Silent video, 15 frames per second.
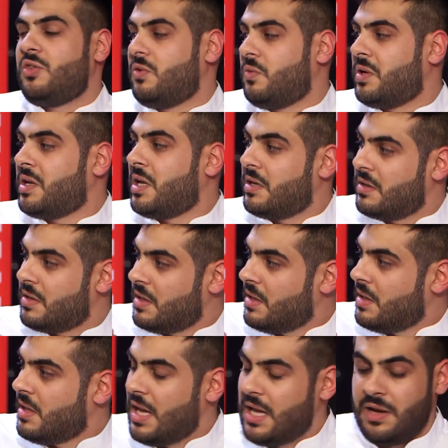do it,
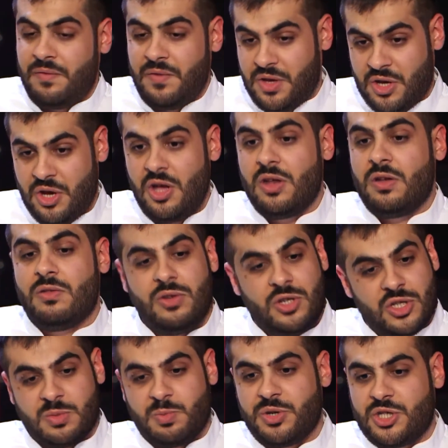and if you could,
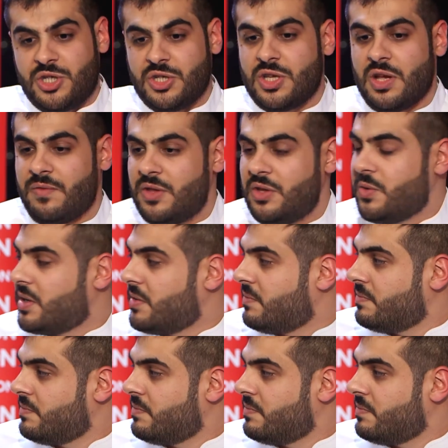just push yourself and do it.